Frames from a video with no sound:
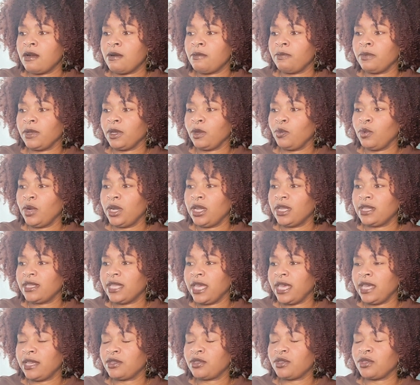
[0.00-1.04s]
what is that
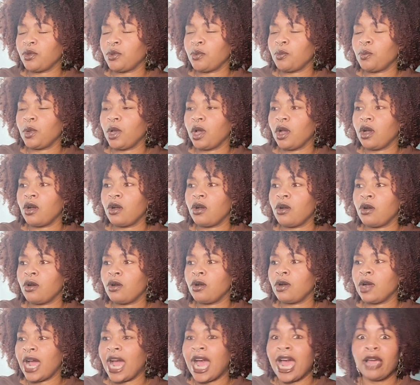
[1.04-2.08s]
soap called?
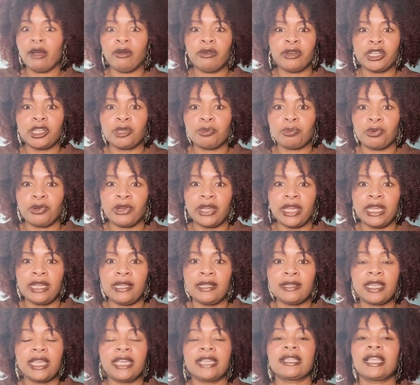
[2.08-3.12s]
Irish Springs?
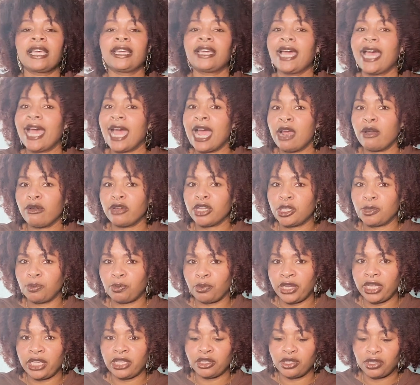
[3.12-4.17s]
It's like an Irish
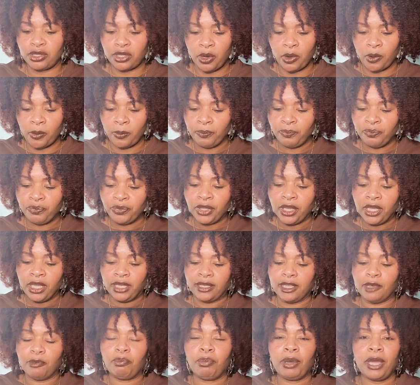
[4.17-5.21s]
Springs soap. The
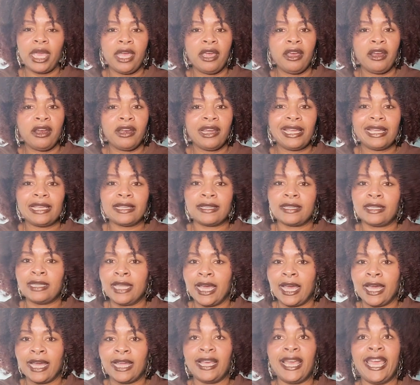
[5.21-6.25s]
pear is
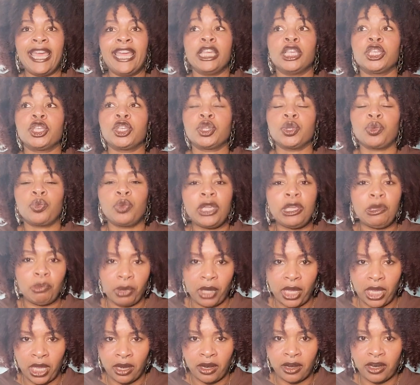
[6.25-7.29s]
not a sweet
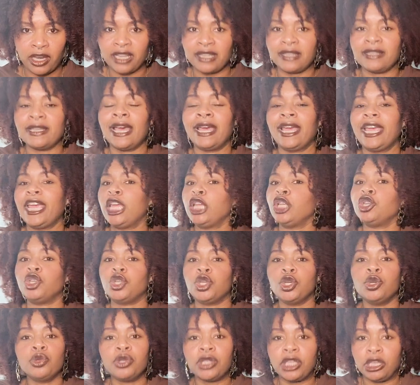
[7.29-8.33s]
pear. It's not a
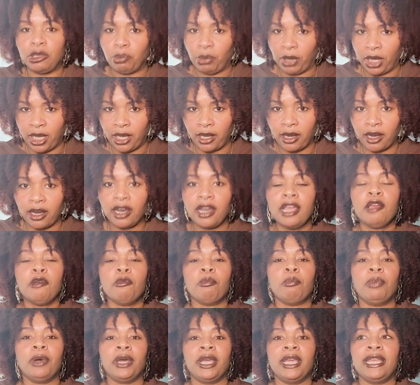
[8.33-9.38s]
juicy pear,
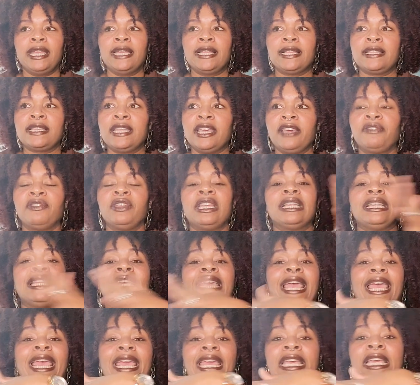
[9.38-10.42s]
but it is definitely
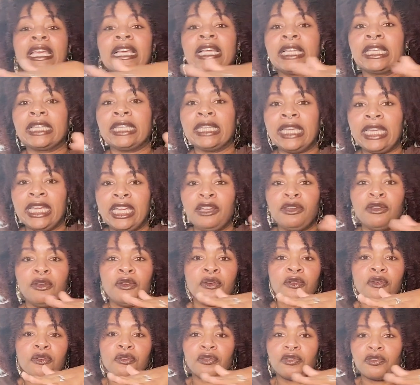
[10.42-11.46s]
a clean,
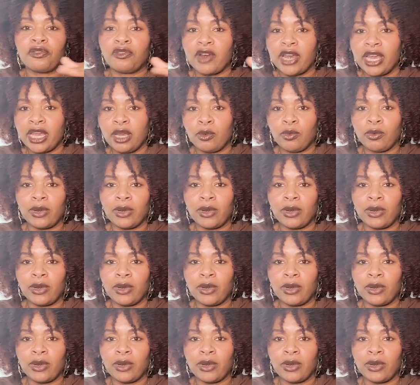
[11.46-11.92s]
fragrant